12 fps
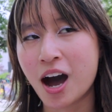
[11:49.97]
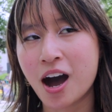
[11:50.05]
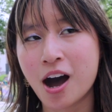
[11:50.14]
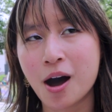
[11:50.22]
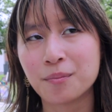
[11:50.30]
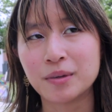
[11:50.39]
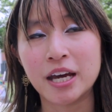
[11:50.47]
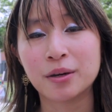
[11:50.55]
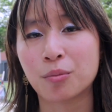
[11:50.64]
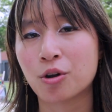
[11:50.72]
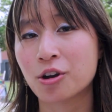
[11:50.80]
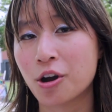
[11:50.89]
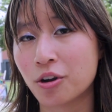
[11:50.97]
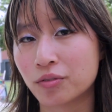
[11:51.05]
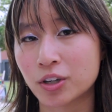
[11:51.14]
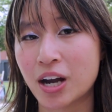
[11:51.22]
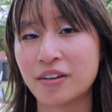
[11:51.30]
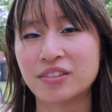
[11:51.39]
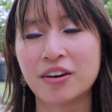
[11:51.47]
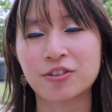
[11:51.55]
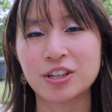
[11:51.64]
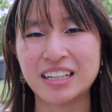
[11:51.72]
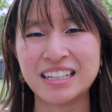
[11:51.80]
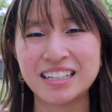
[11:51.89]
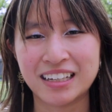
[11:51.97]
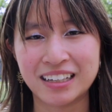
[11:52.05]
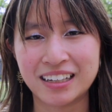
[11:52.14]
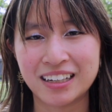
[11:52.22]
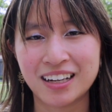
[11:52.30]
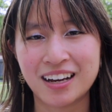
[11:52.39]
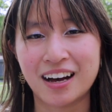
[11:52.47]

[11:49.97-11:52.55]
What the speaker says: and moreover, I've never eaten